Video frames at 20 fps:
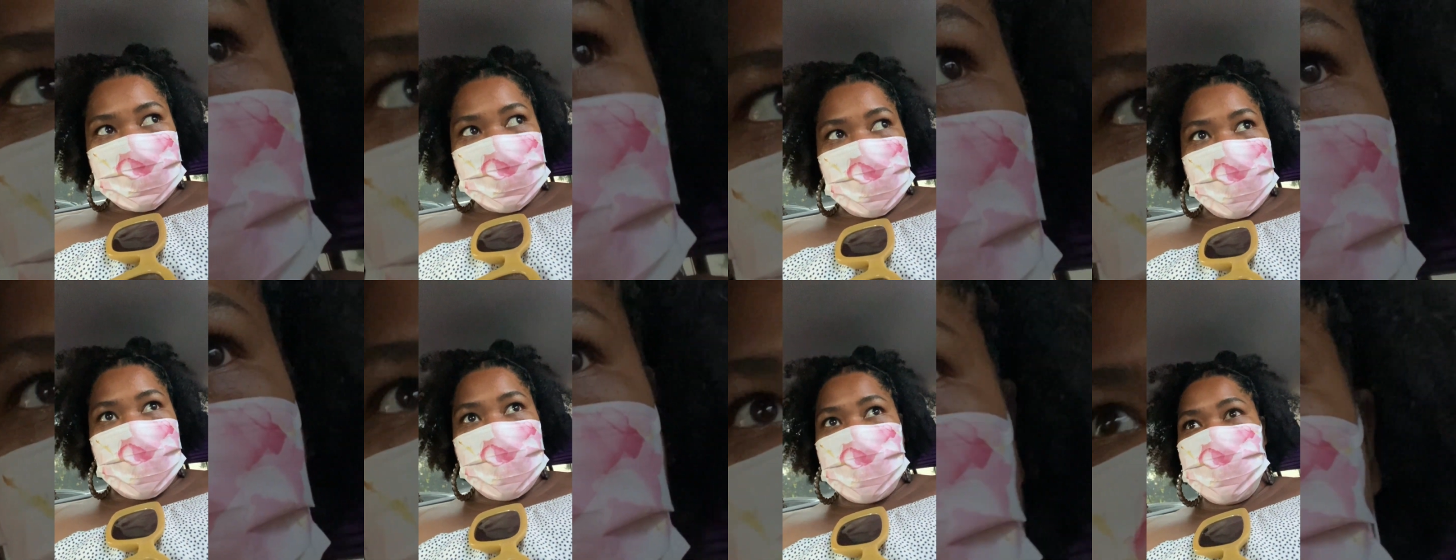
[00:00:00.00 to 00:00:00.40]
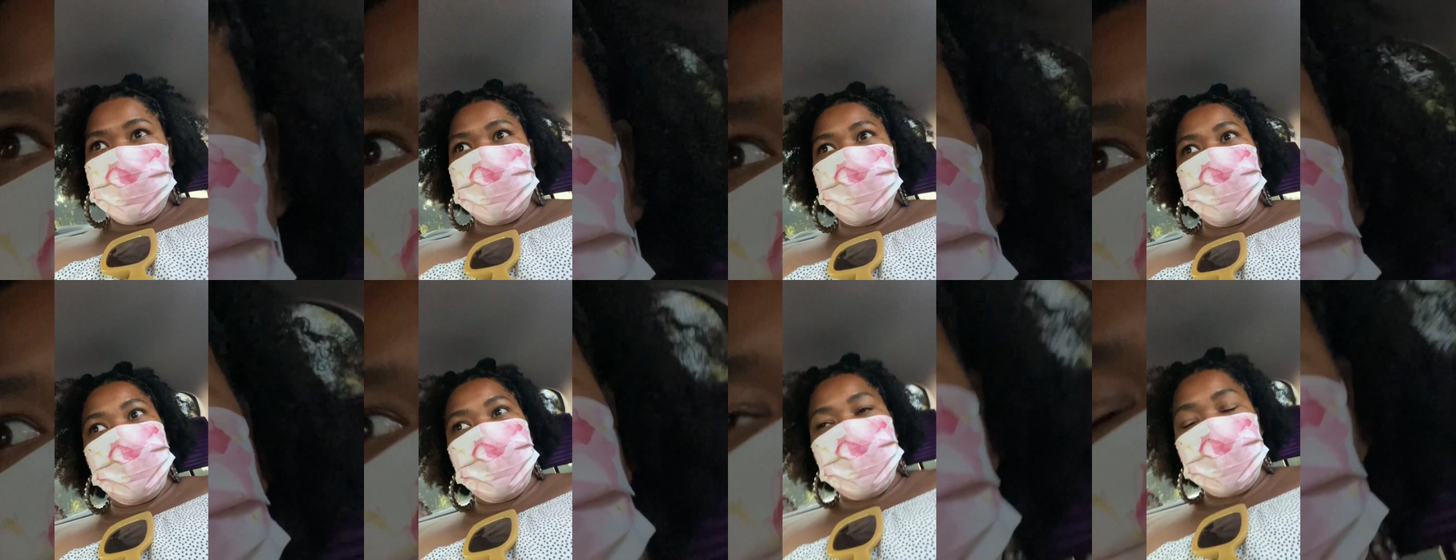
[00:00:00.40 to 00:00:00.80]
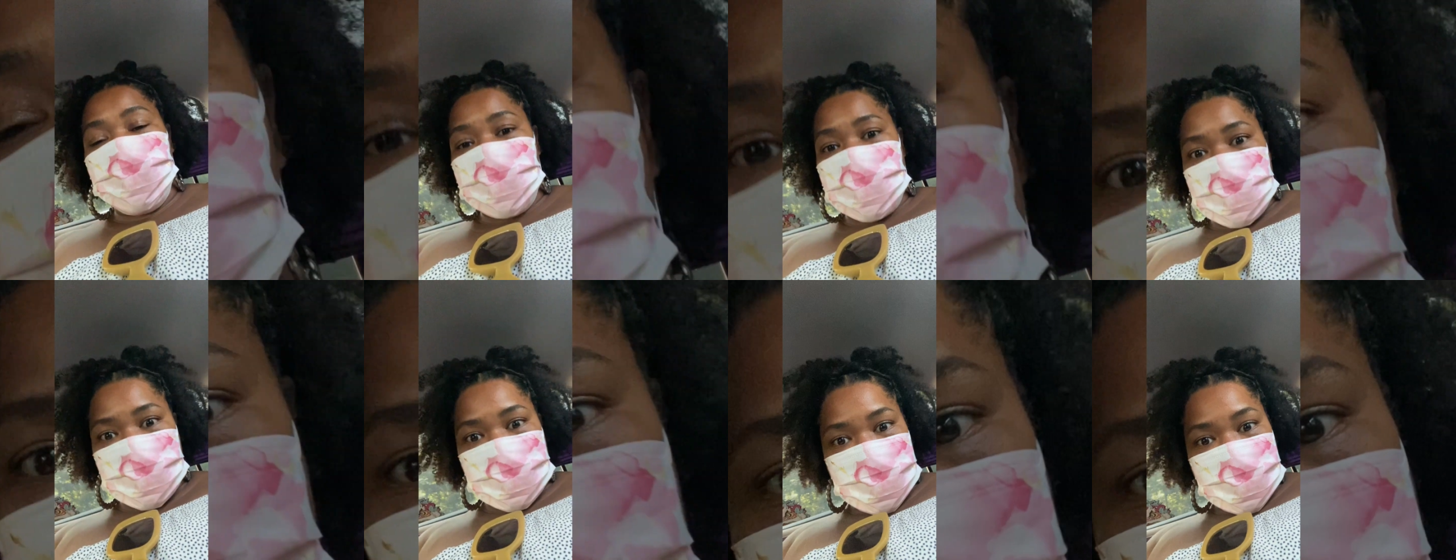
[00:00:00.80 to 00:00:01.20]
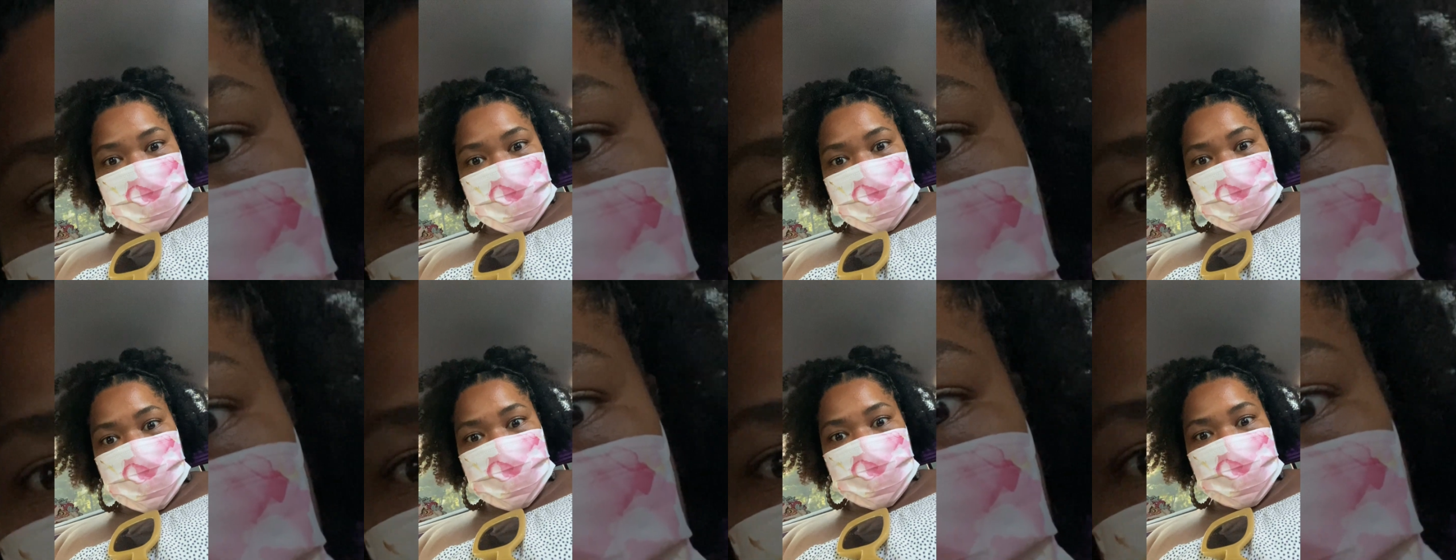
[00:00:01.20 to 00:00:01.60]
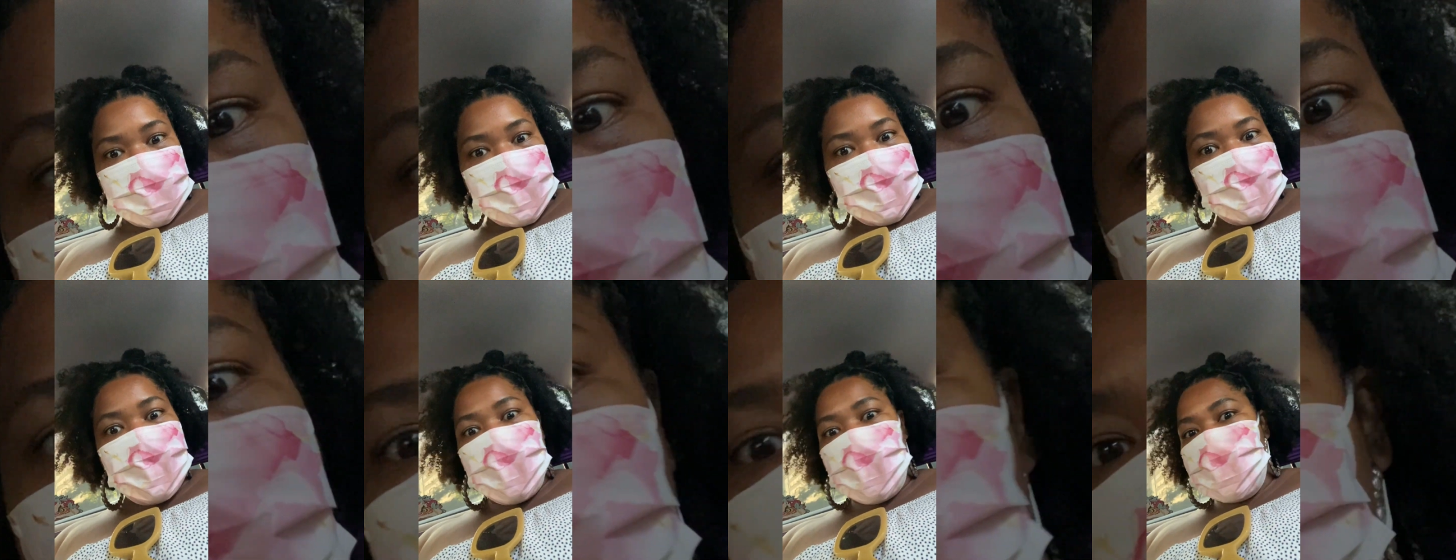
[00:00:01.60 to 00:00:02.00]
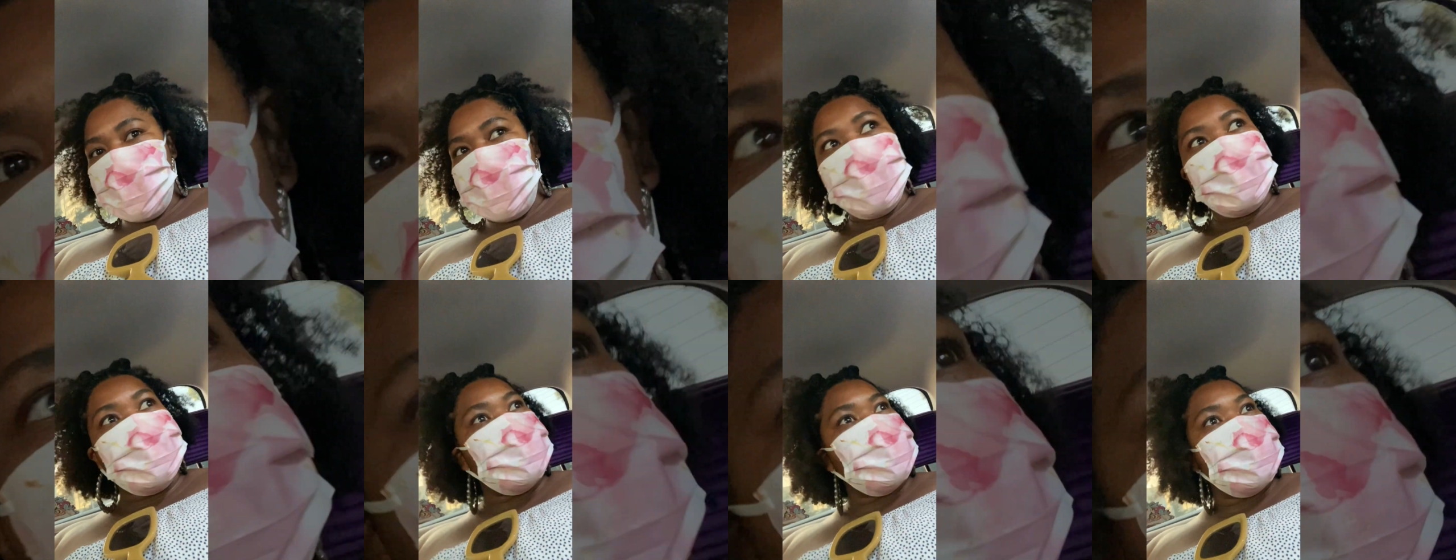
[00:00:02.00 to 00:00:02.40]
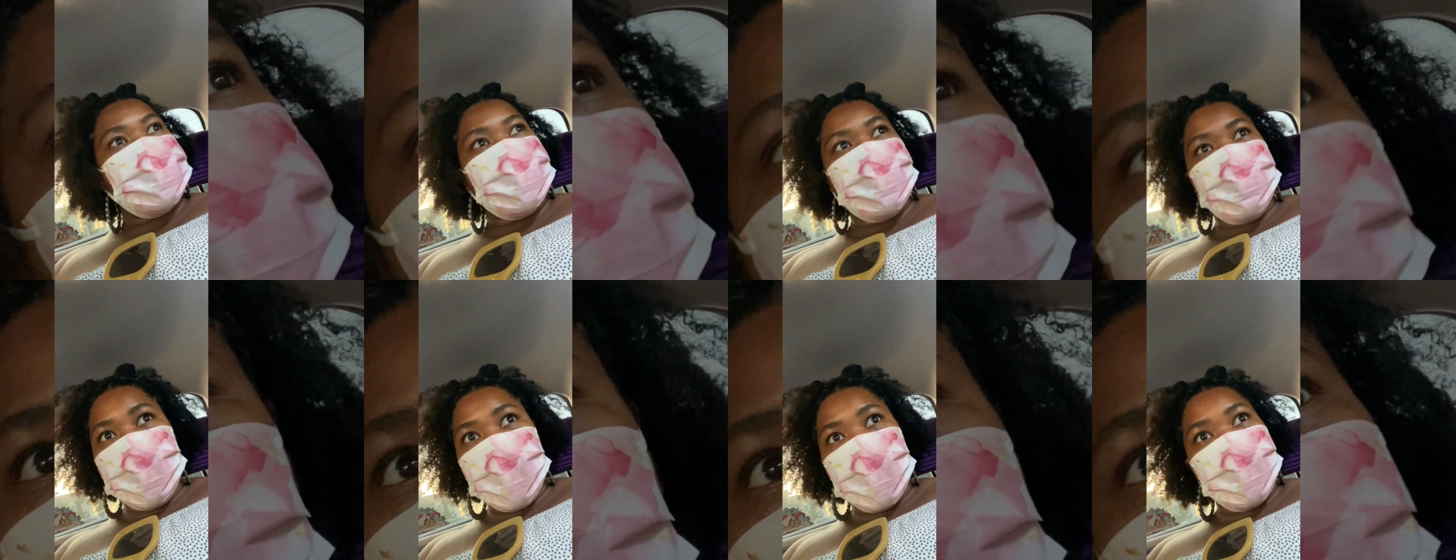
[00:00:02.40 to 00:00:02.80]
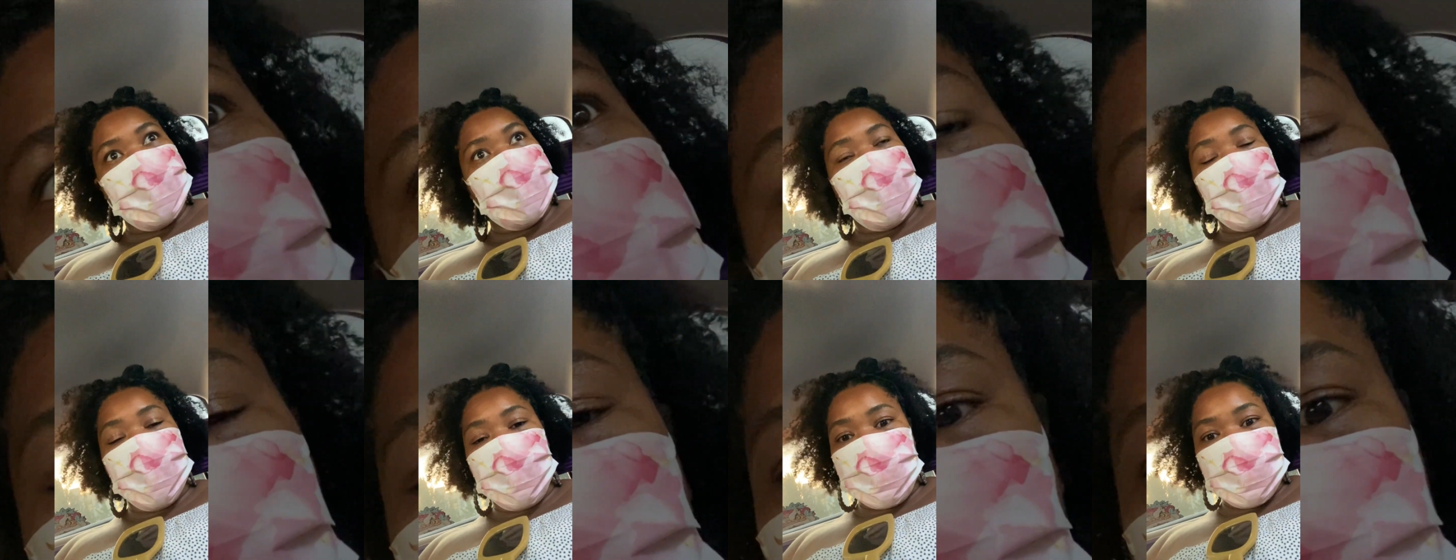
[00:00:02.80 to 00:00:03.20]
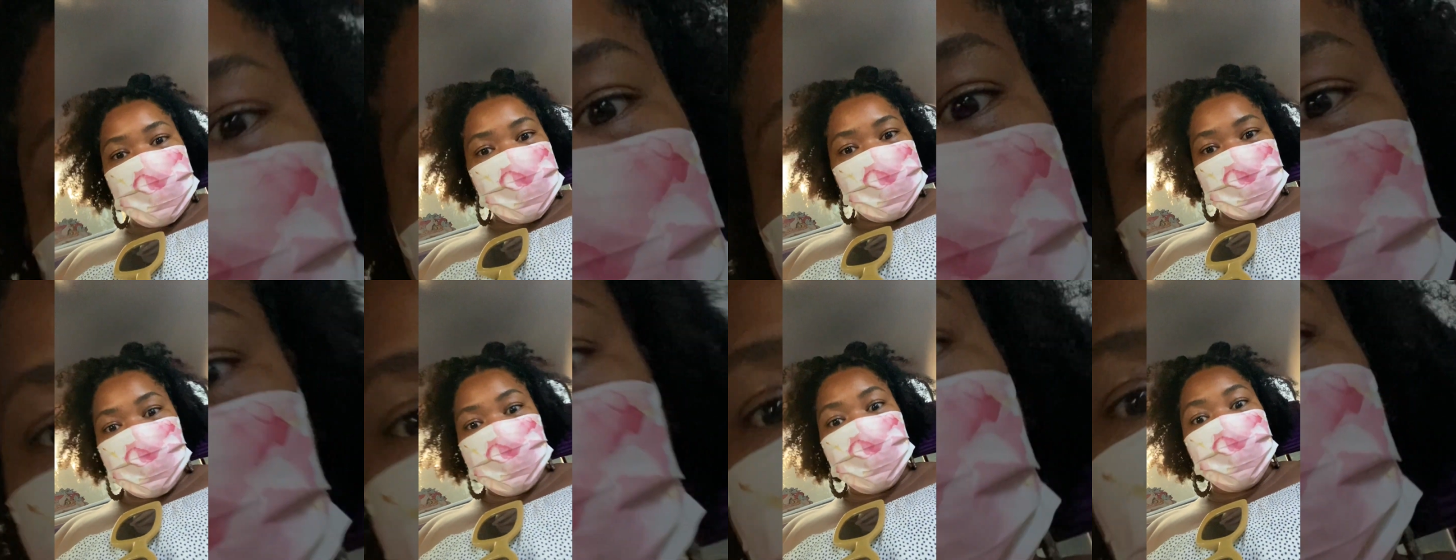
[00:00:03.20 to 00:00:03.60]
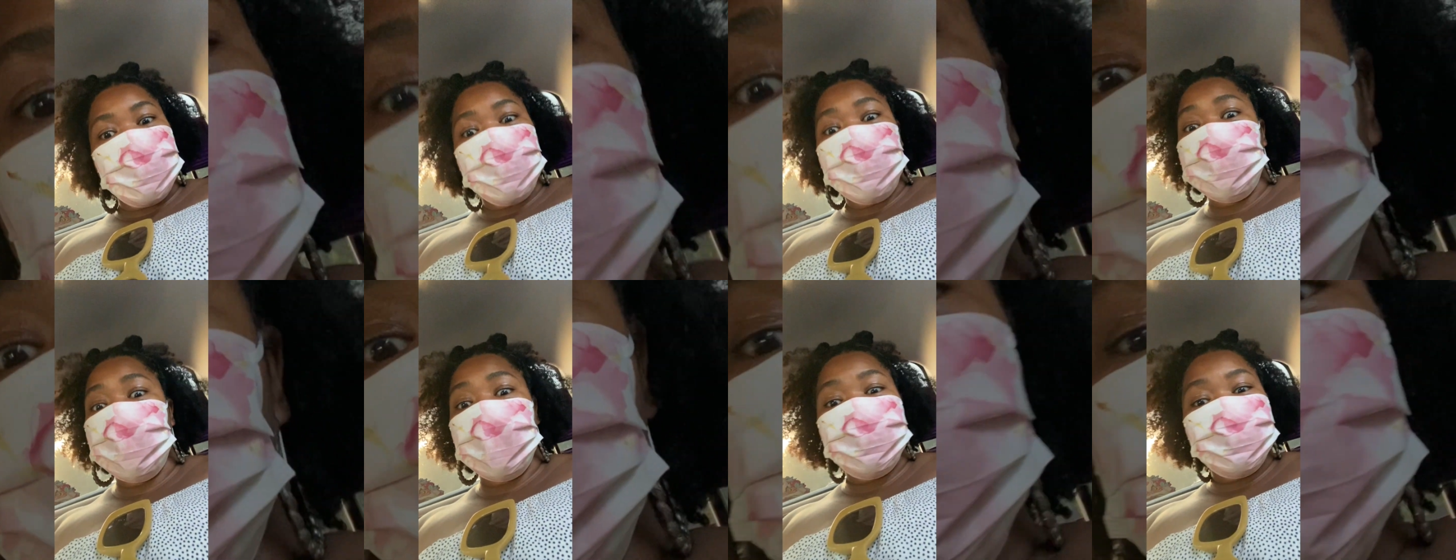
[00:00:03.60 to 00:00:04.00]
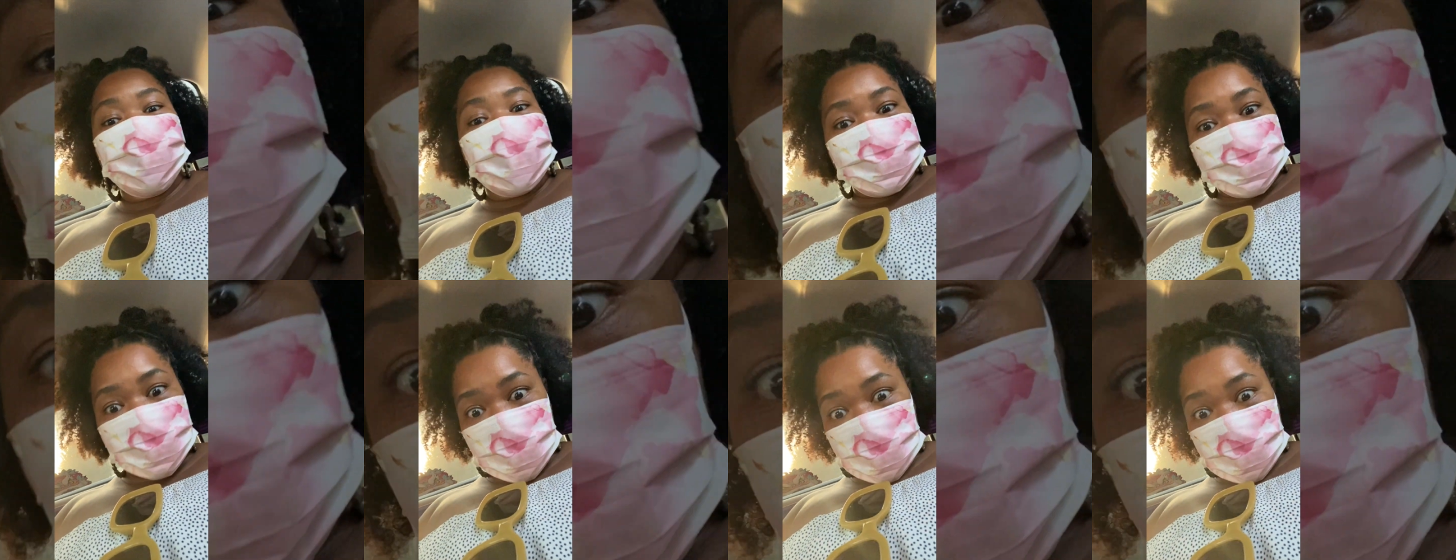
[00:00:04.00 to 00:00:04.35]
And I show them the Beijing thing, and they just keep going on and on and on, and then I miss my